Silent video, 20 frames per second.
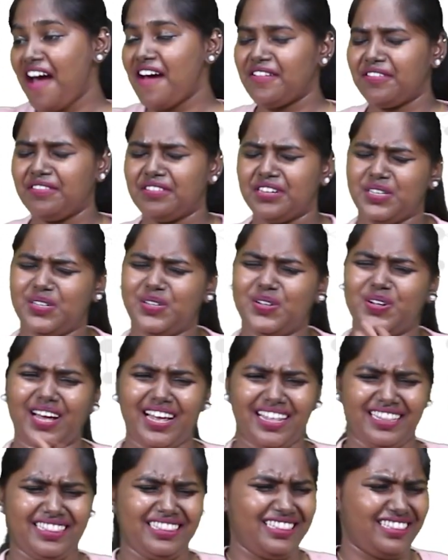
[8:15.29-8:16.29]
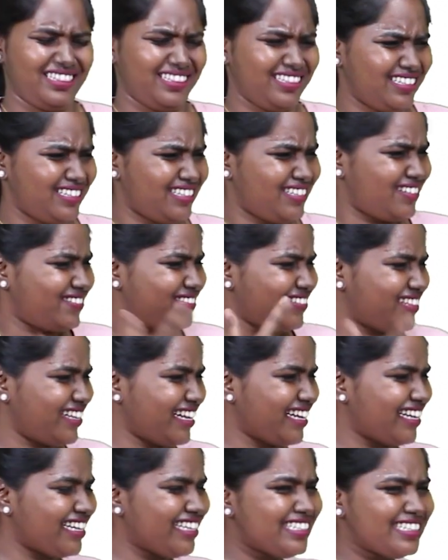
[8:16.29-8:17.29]
This feels like an
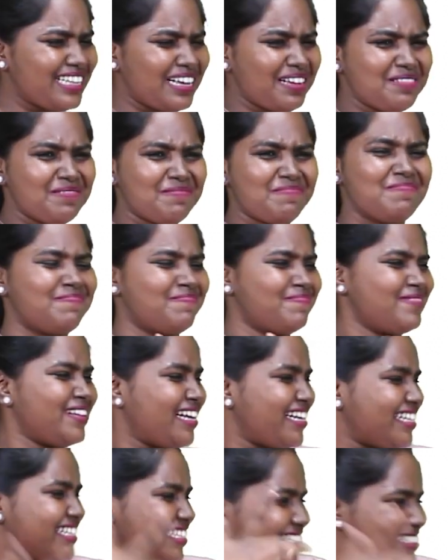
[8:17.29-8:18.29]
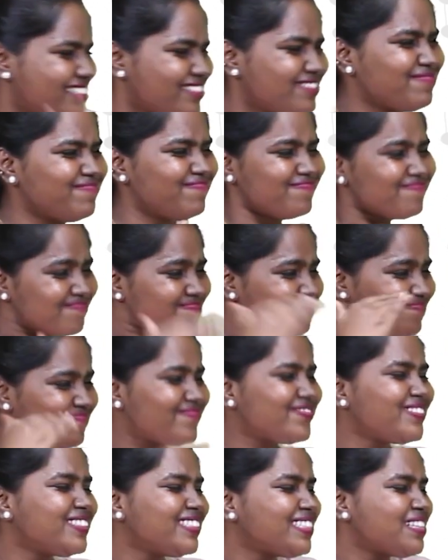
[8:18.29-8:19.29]
infinite loop of rewarding and
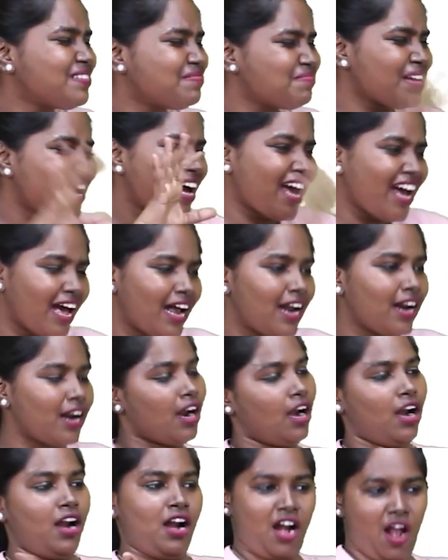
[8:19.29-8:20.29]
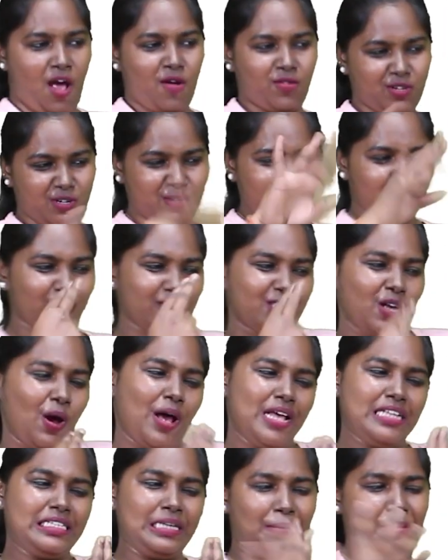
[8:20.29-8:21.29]
craving. So yeah, let's go get
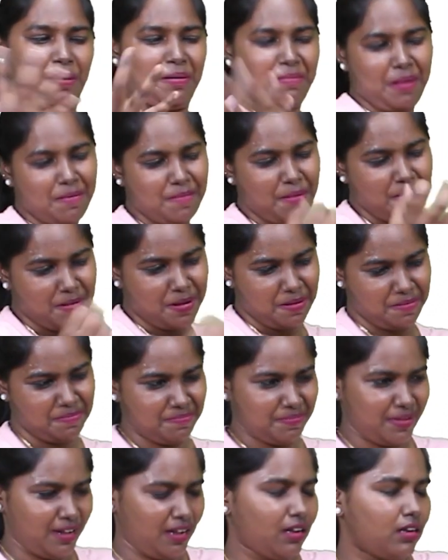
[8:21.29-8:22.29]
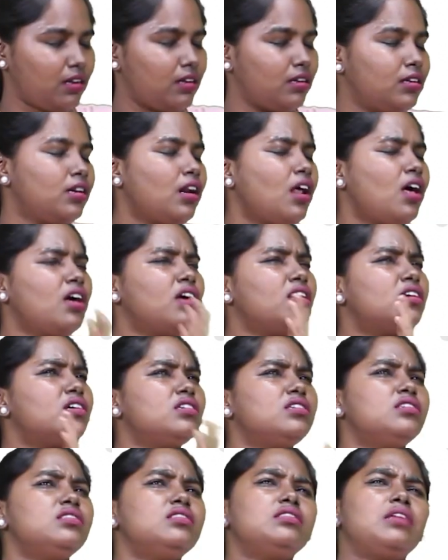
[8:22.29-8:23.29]
some chocolate. Although
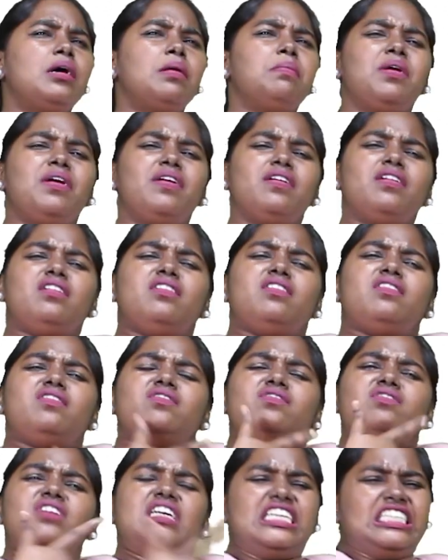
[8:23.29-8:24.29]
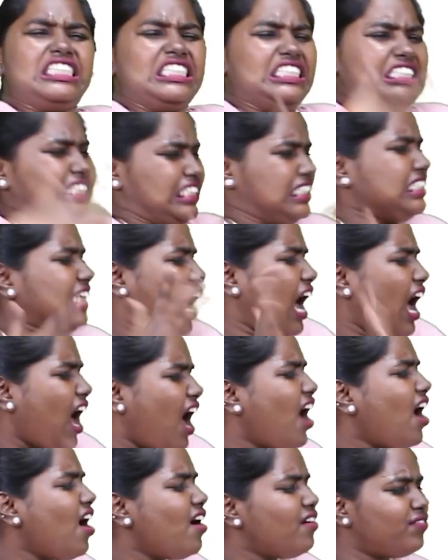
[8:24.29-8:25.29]
I'm curious to know if
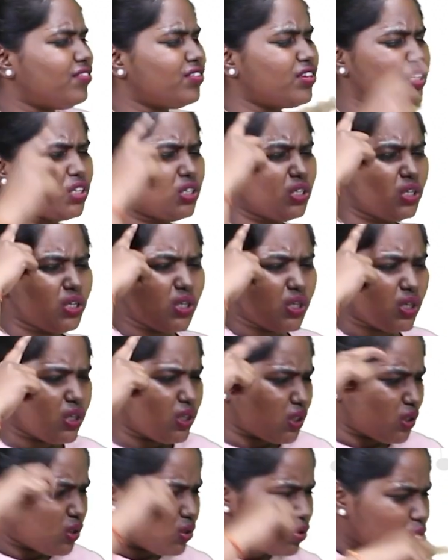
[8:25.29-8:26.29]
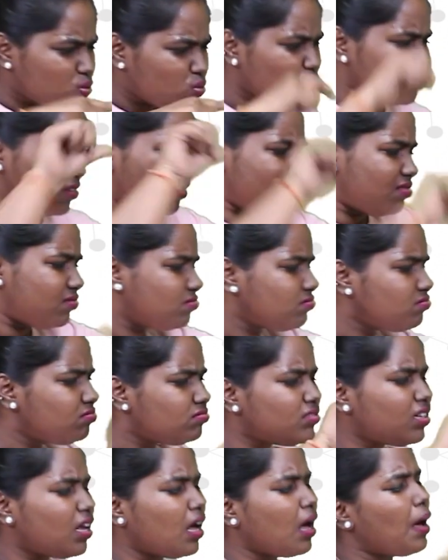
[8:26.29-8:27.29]
neuroscientists really
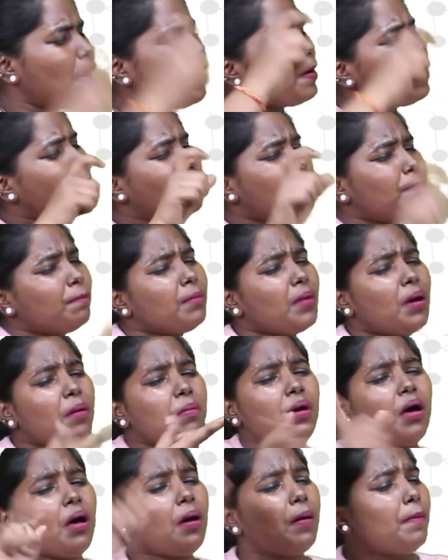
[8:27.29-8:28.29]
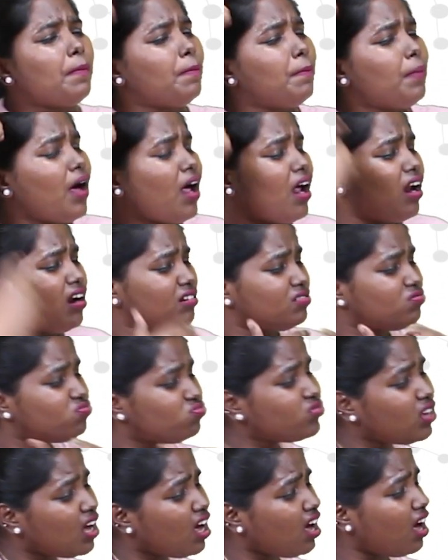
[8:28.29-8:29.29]
study people's brain while
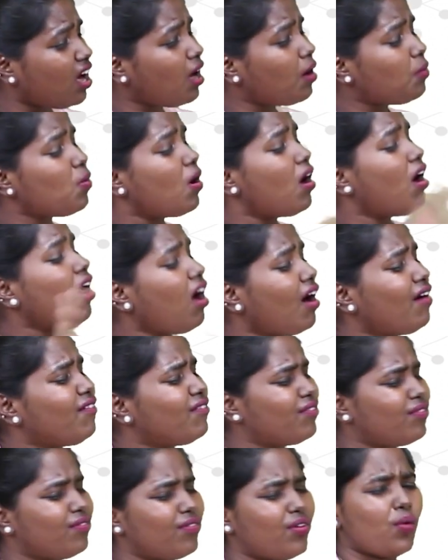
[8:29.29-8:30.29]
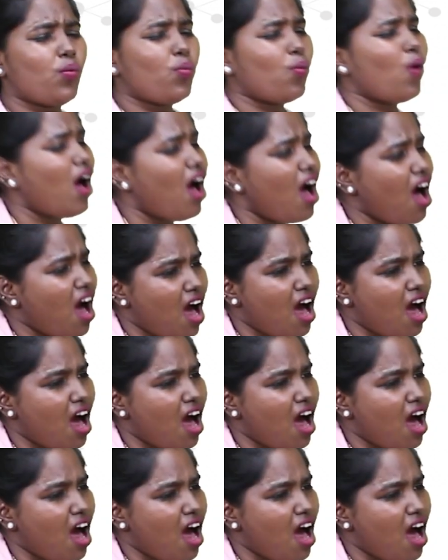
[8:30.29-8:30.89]
they eat chocolate.